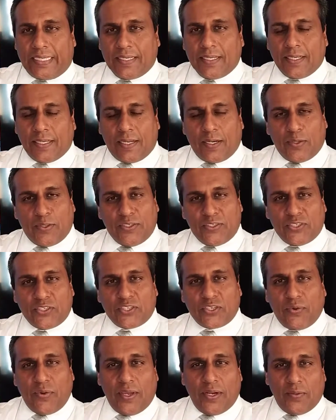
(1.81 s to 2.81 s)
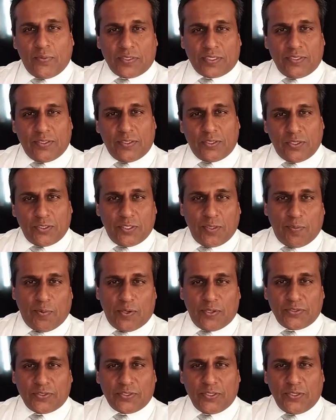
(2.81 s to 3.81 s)
Hello, this is Sirrano with the New Jersey
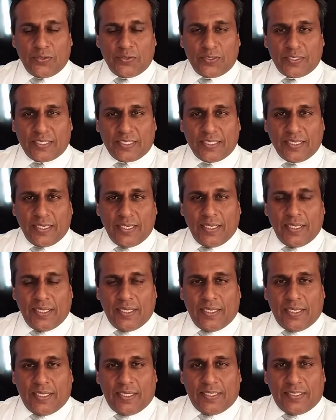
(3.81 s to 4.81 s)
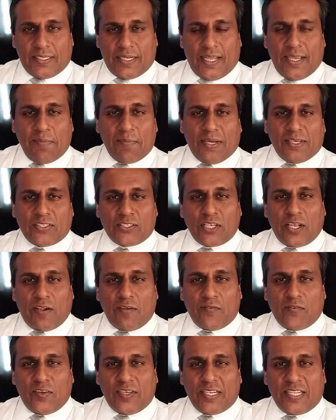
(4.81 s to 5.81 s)
Pulse News. Today,
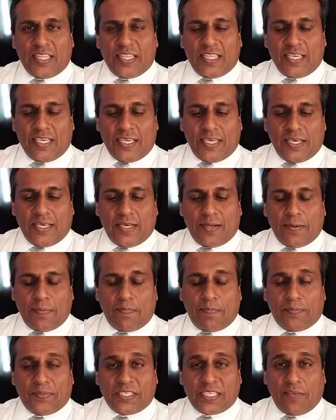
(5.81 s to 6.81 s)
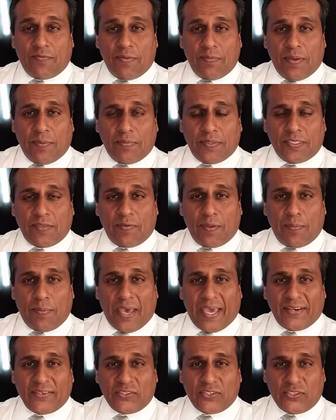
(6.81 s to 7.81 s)
myself and the 7 members of the
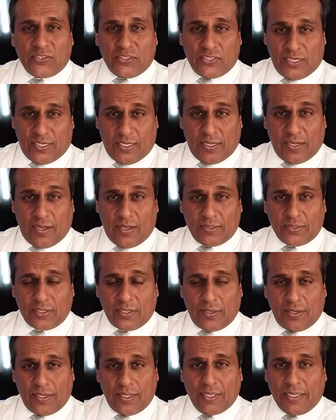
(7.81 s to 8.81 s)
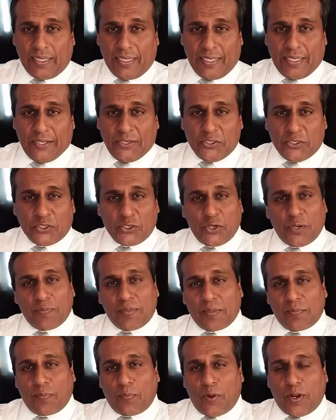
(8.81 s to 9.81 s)
Paterson City Council showed up at
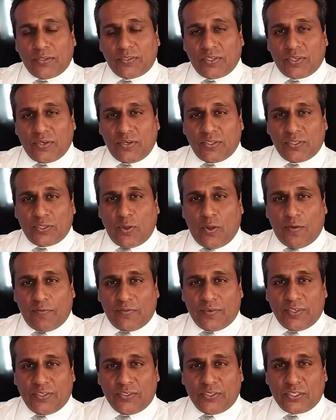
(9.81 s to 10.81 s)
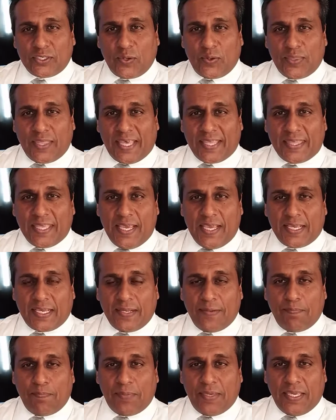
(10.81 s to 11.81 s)
the prosecutor's office so that they
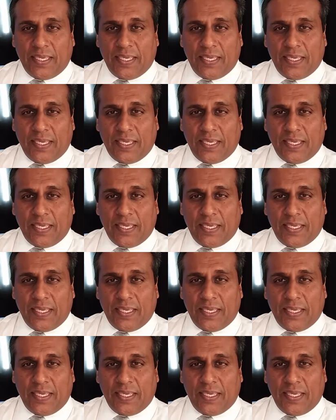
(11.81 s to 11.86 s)
can